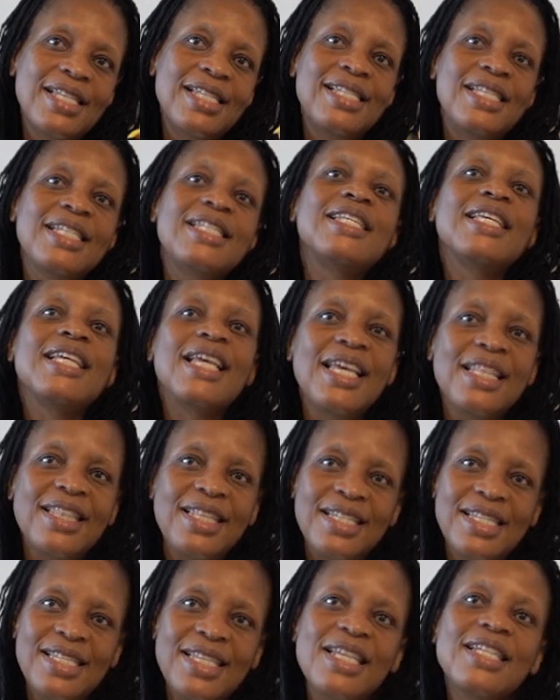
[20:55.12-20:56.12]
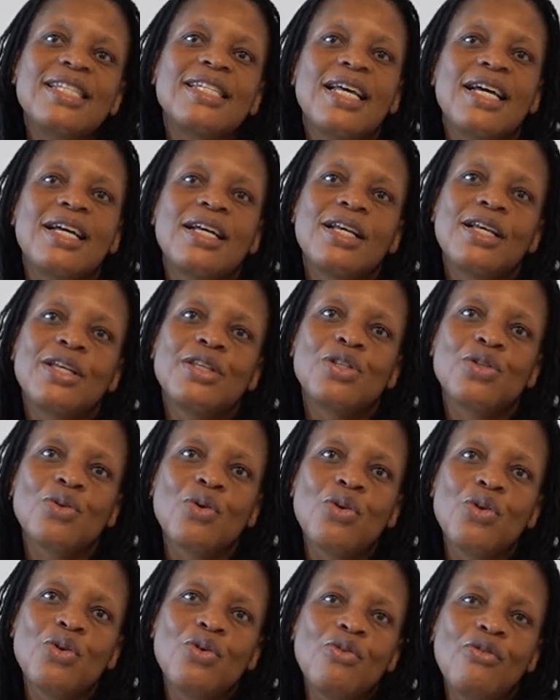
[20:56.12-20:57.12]
sitting at the center.
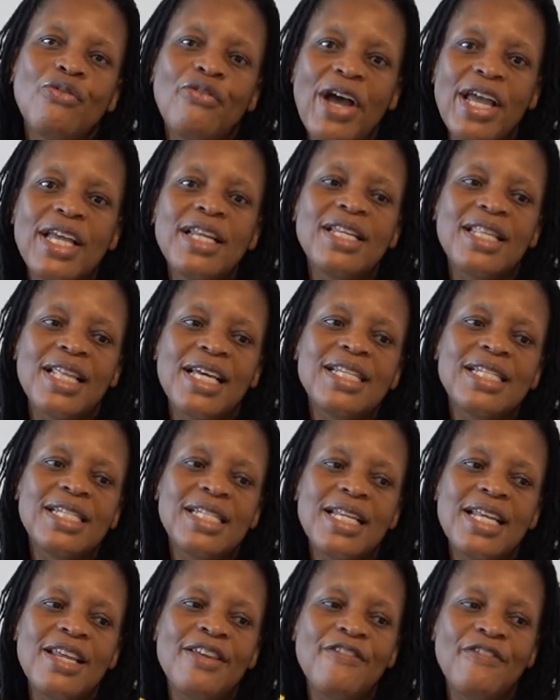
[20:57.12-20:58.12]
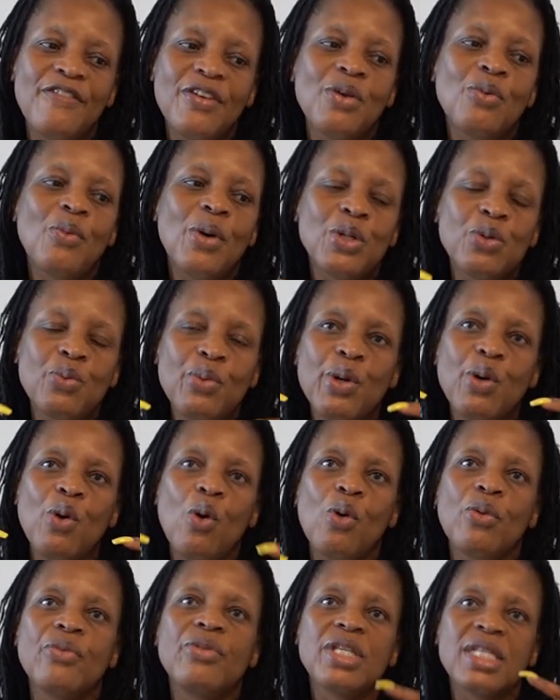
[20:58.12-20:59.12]
So you find that even what we
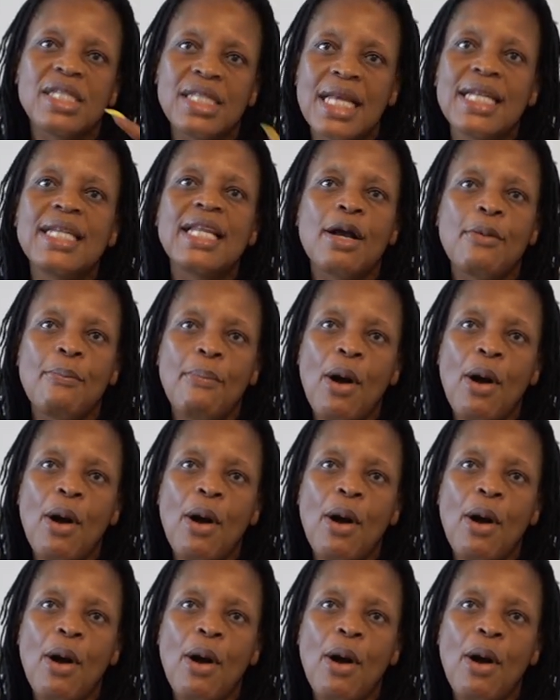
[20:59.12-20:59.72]
call the SADC